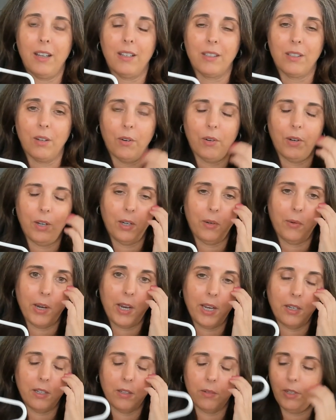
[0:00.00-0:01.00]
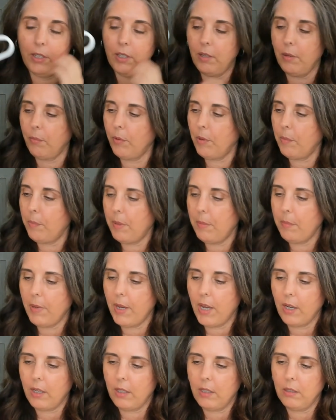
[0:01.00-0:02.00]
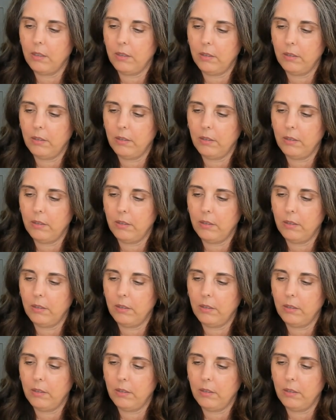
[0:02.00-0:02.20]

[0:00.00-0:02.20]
So anyway, I had to end up ripping back